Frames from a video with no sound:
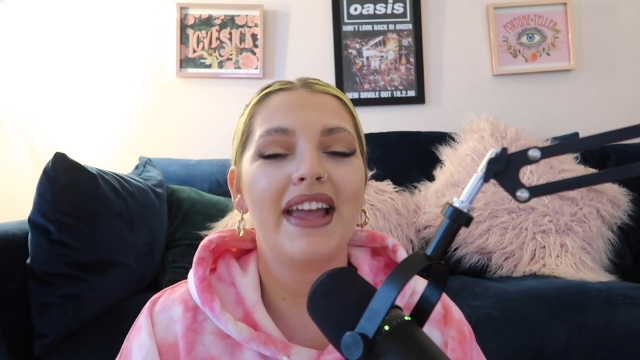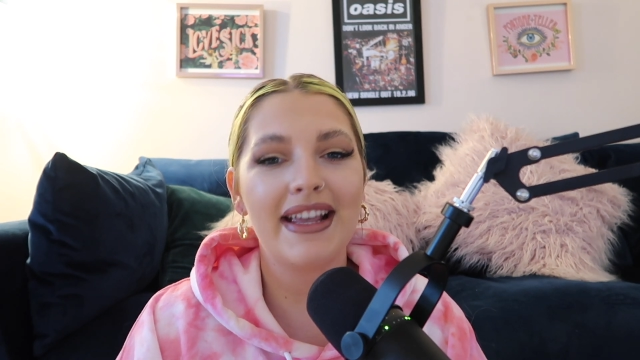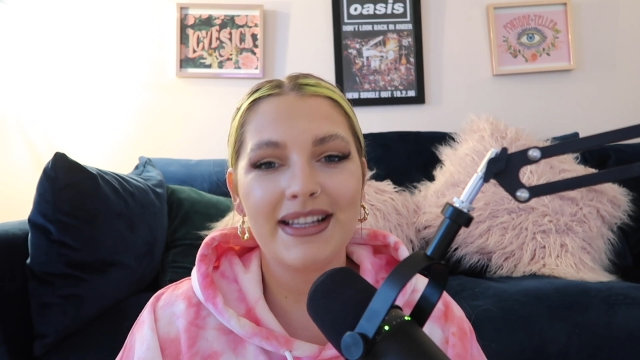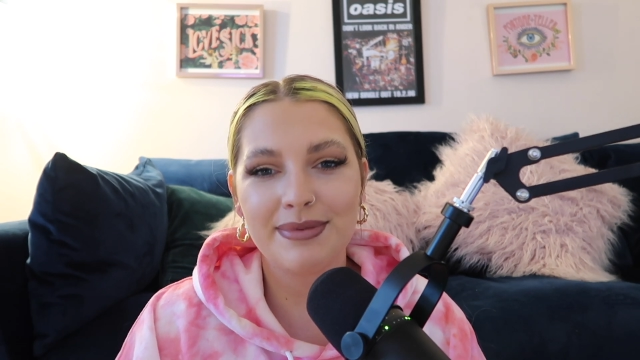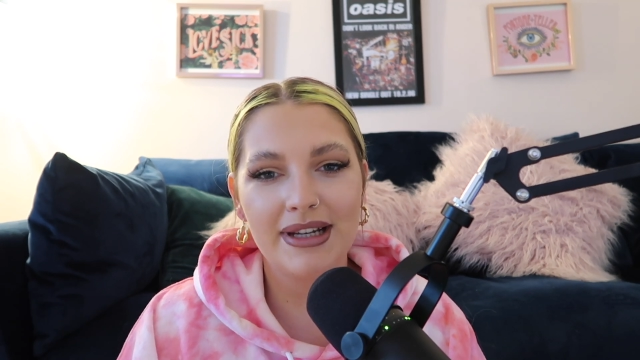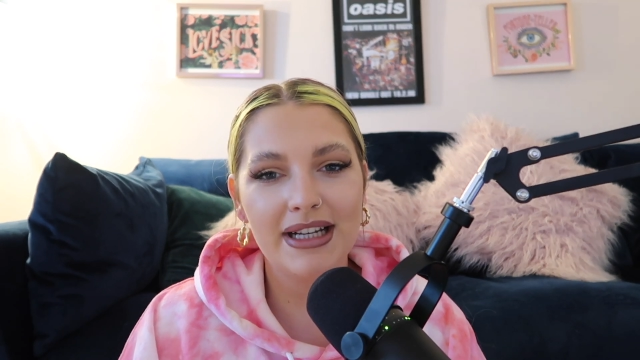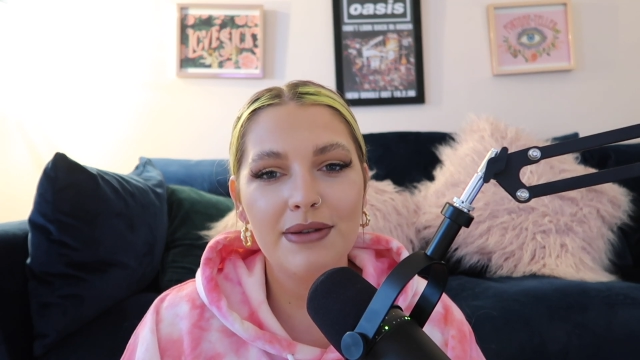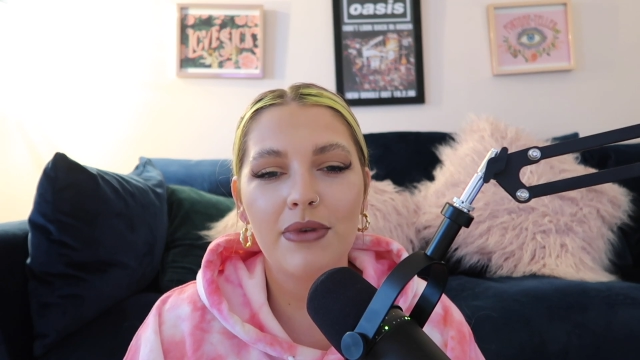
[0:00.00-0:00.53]

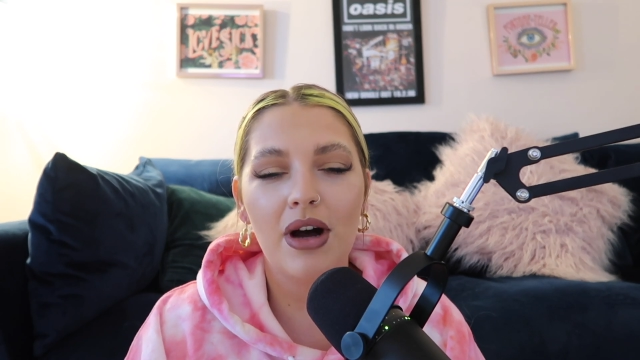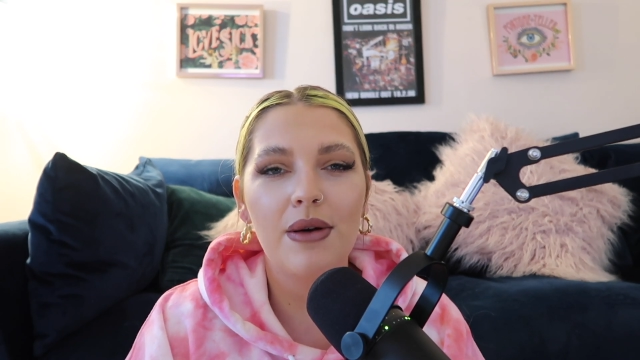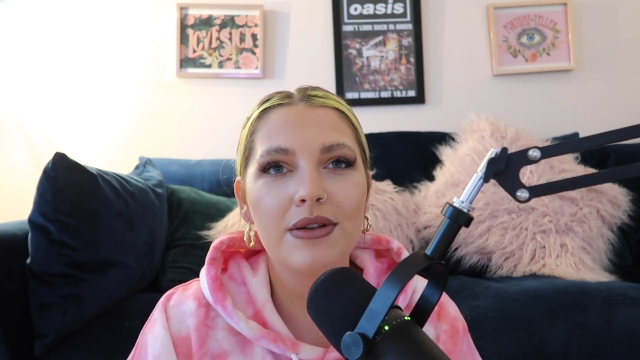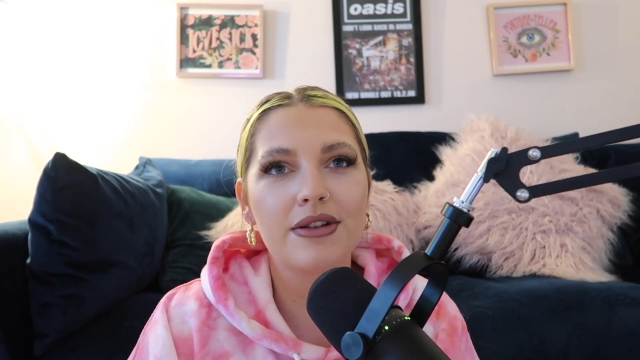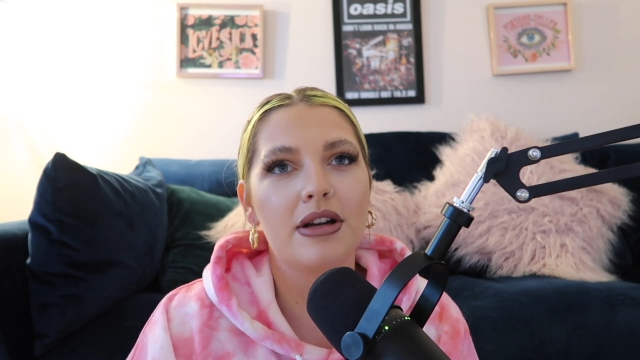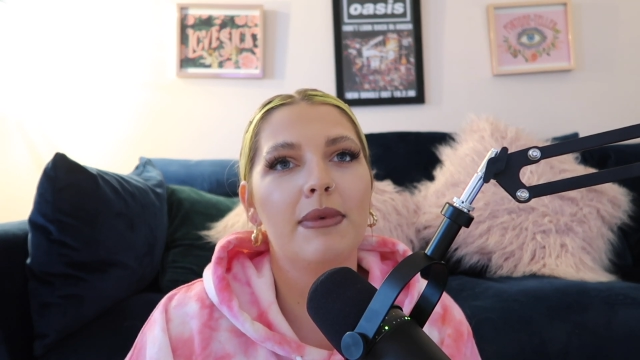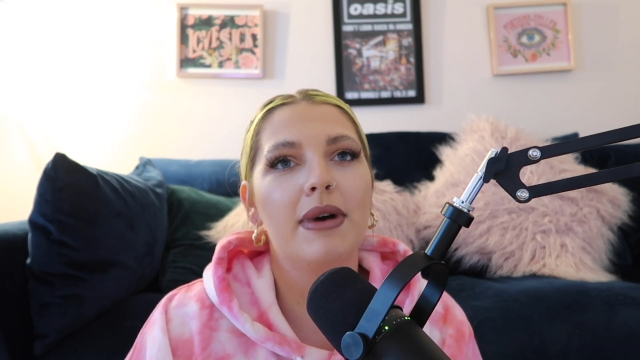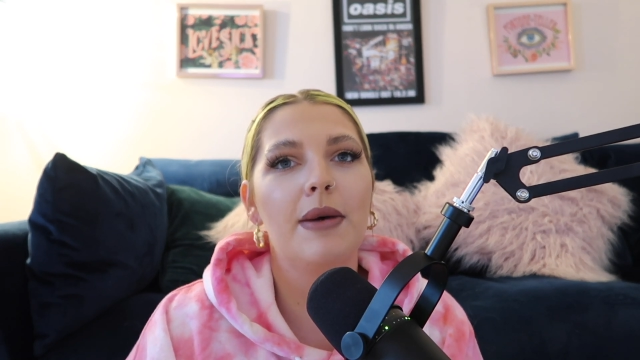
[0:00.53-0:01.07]
explaining what I
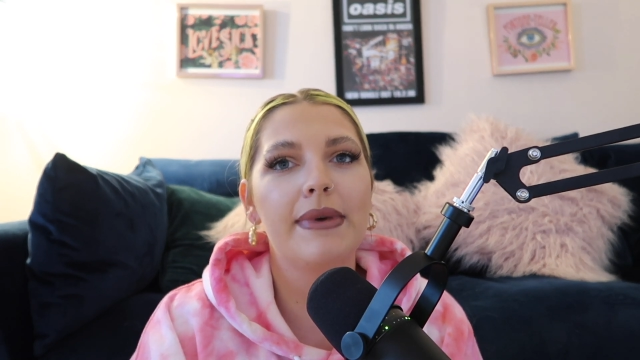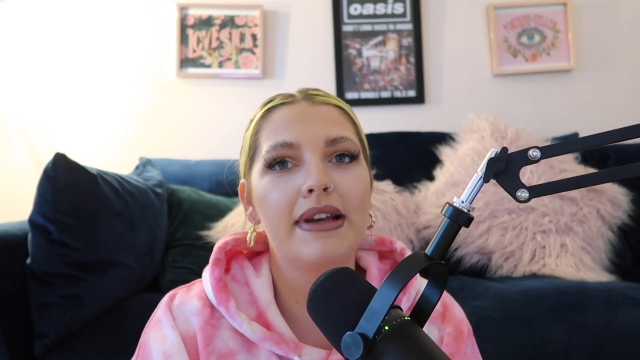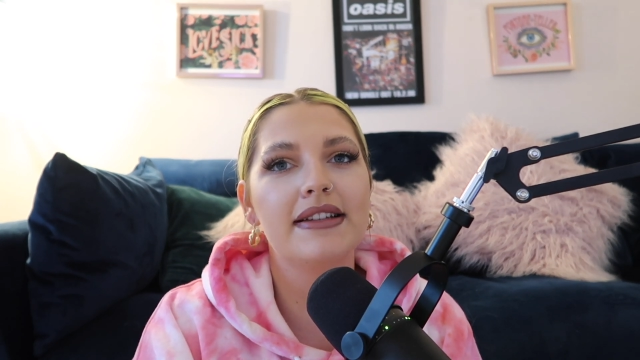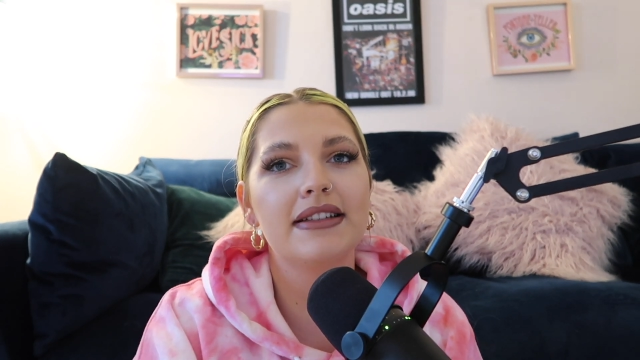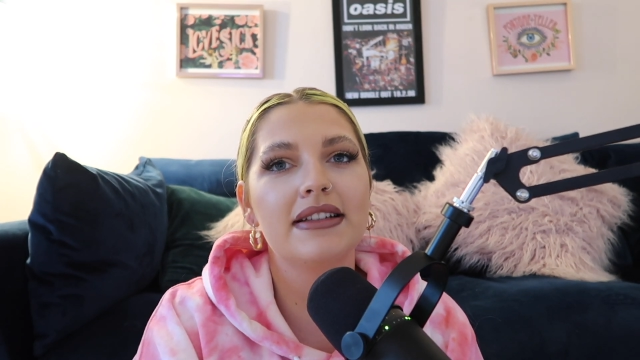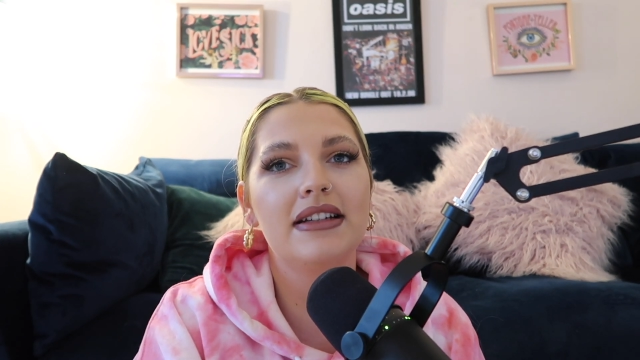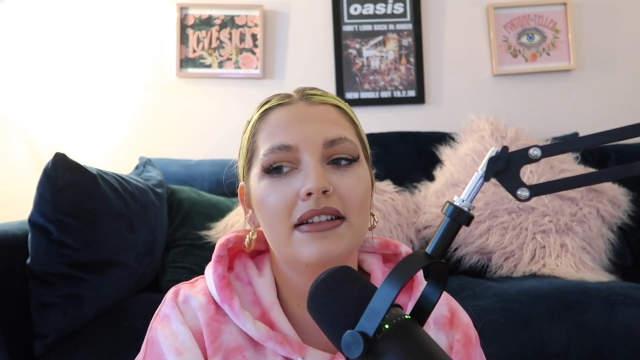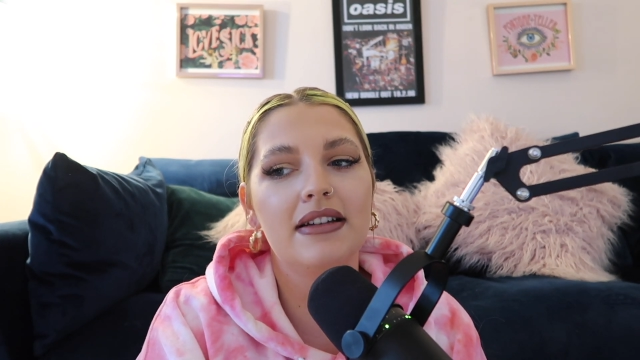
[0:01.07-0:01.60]
was on about
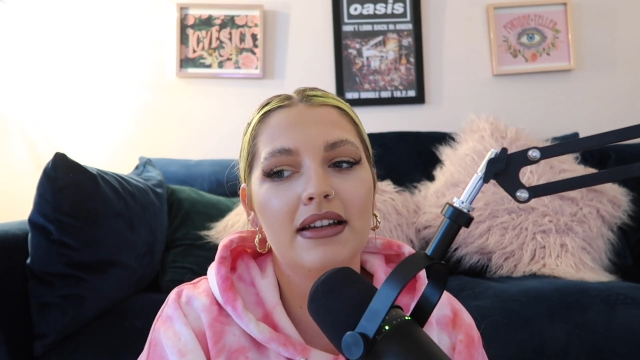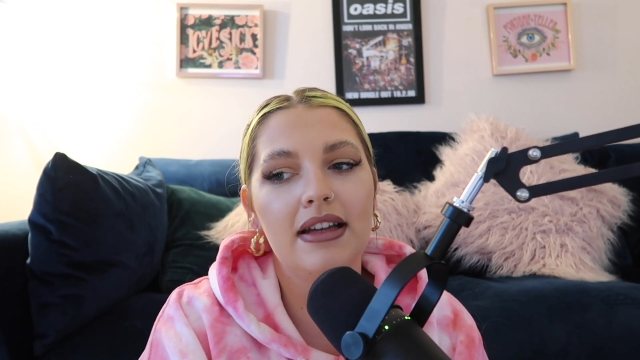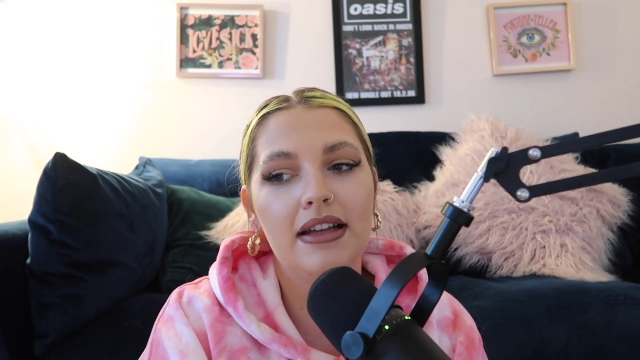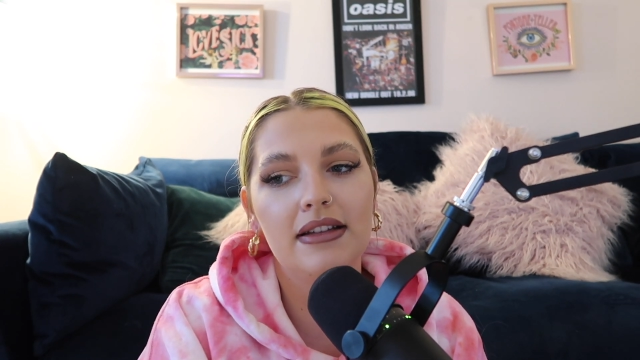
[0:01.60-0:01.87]
basically